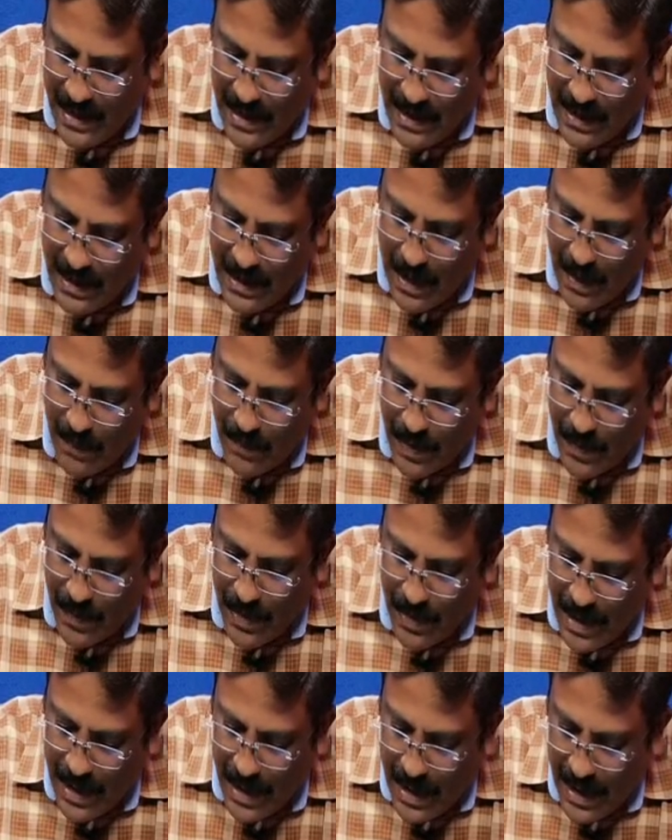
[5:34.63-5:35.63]
in terms of
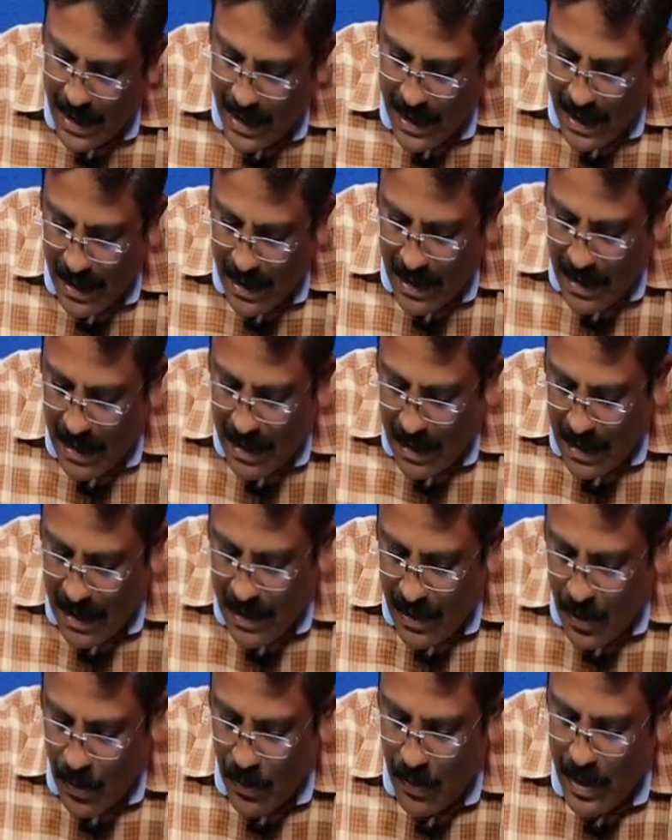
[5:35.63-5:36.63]
the delay.
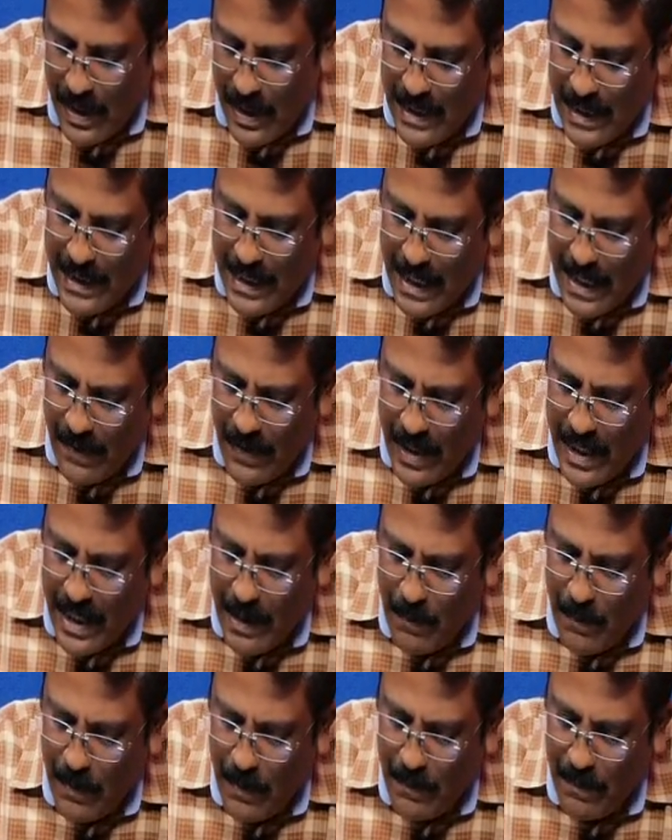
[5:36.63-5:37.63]
So we can
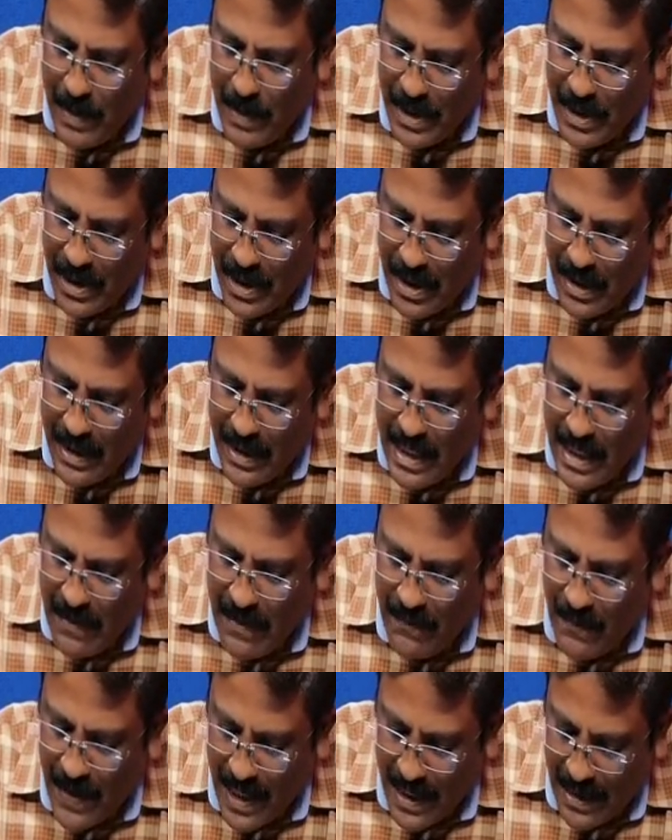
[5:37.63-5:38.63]
able to measure any
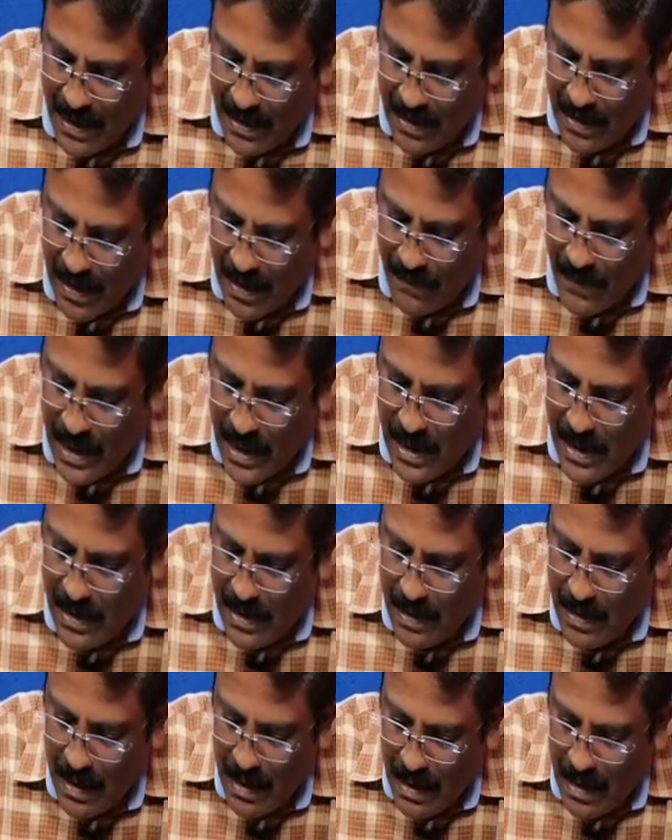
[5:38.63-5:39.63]
factors of
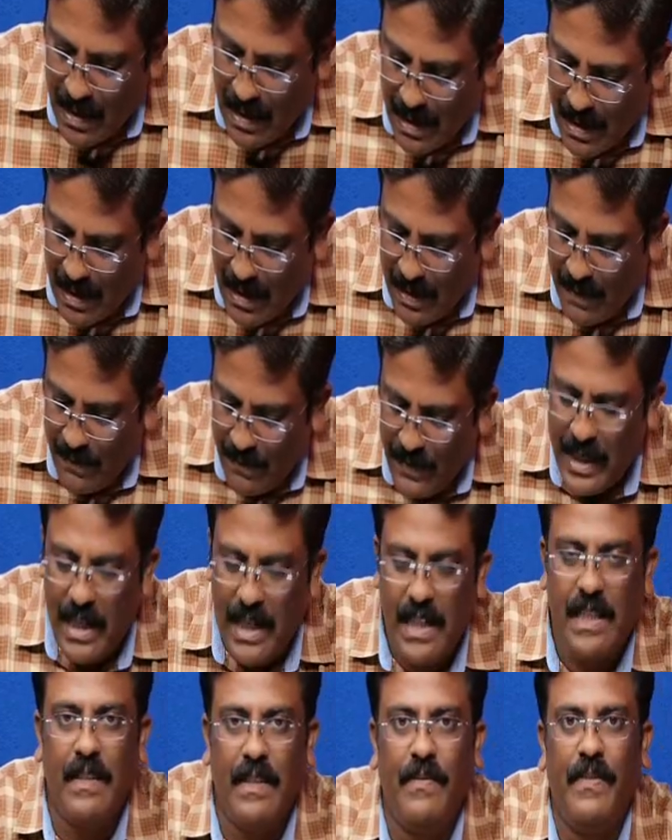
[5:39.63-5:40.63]
this
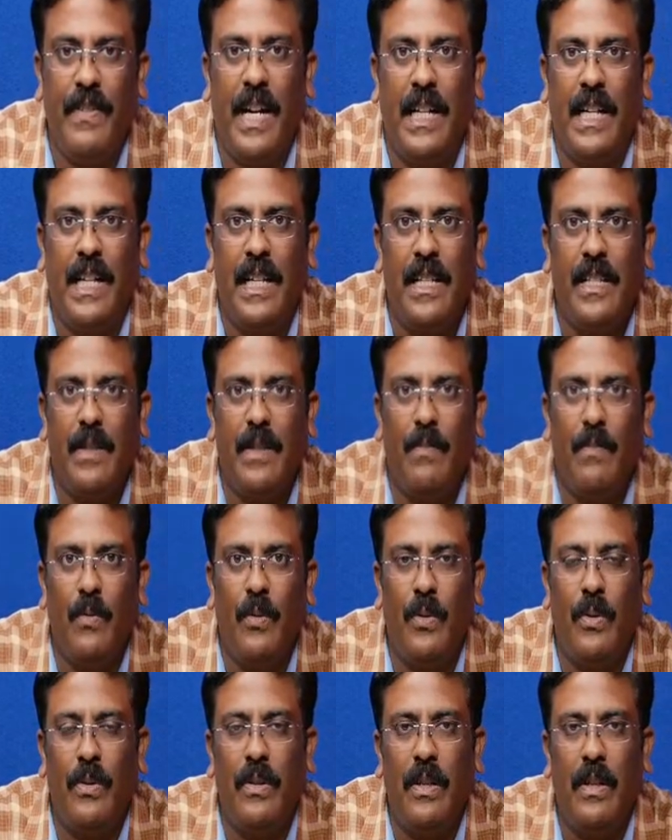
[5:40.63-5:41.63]
VLSI factors in
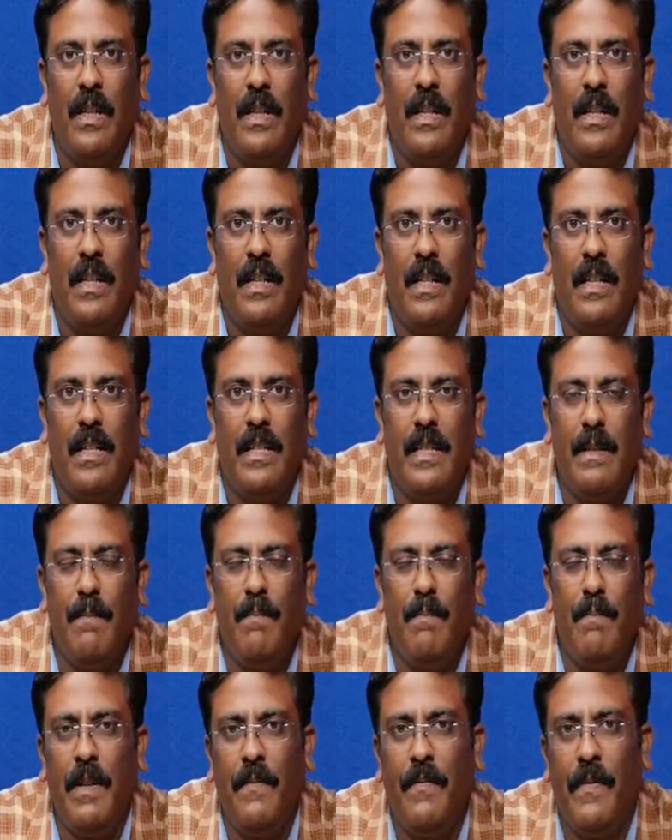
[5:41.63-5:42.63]
more
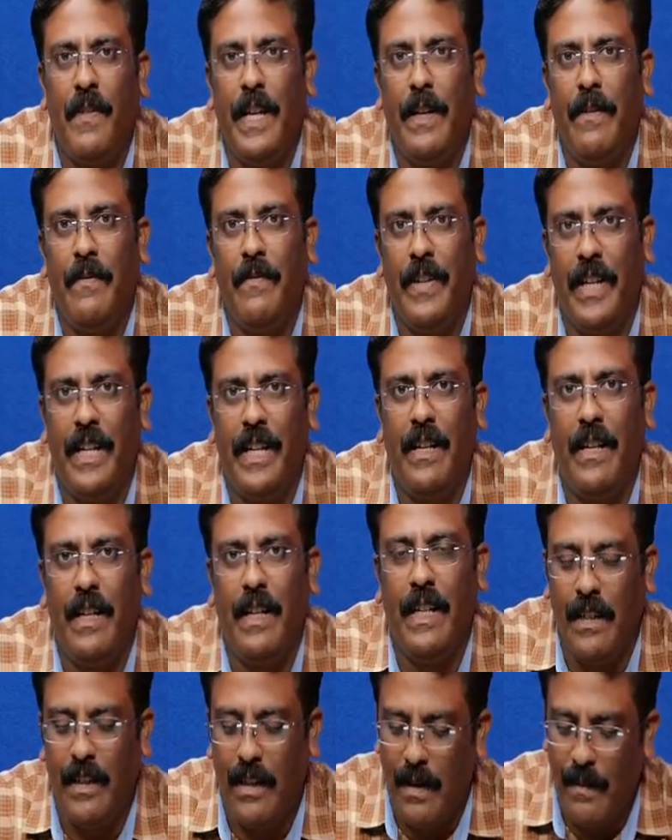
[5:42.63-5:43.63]
simplified way
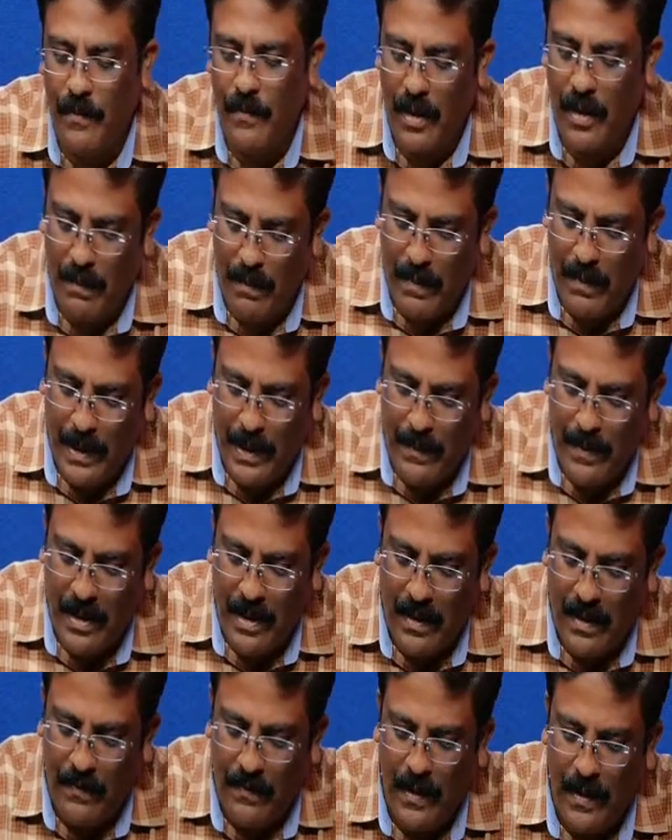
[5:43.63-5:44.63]
in terms of by means
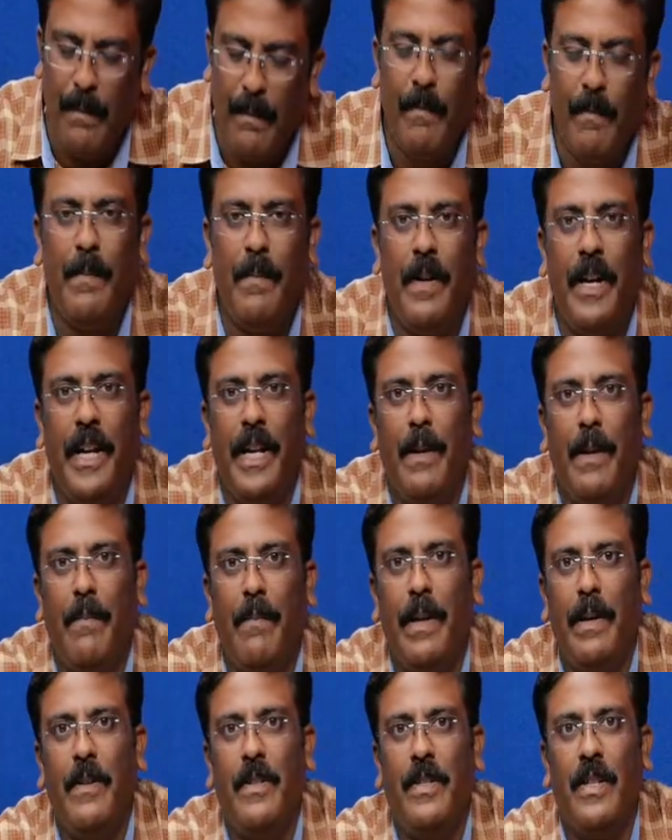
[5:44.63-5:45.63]
of implementing
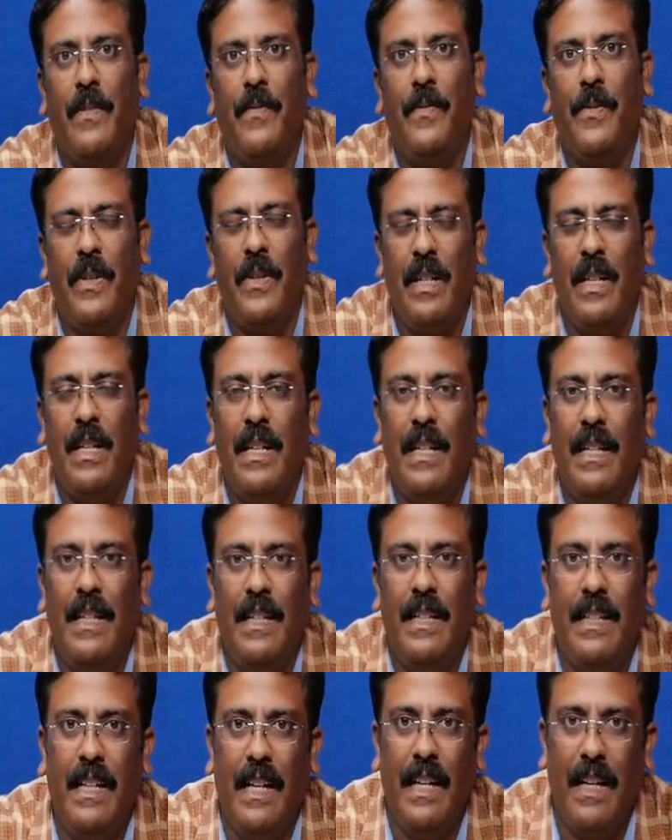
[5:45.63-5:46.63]
by means of your
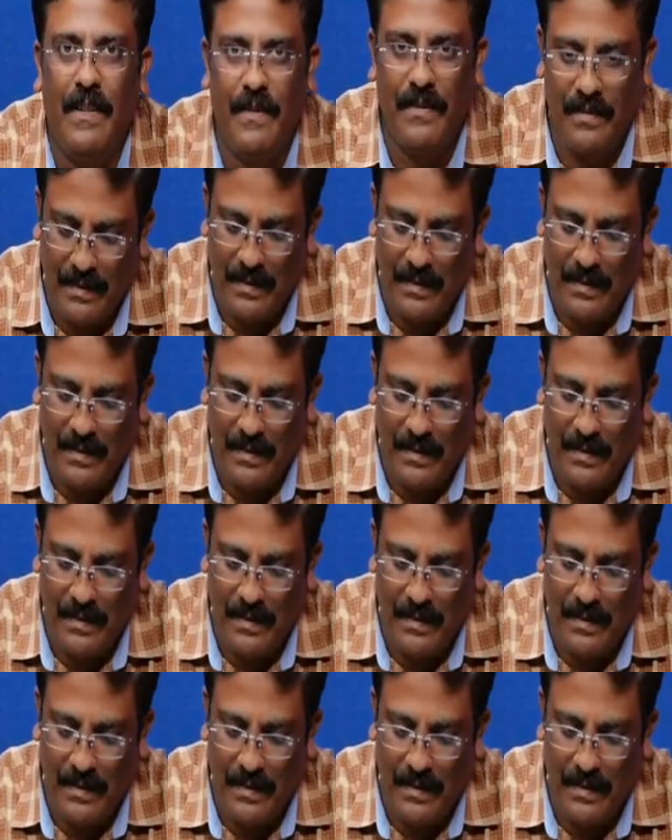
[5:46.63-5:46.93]
graph.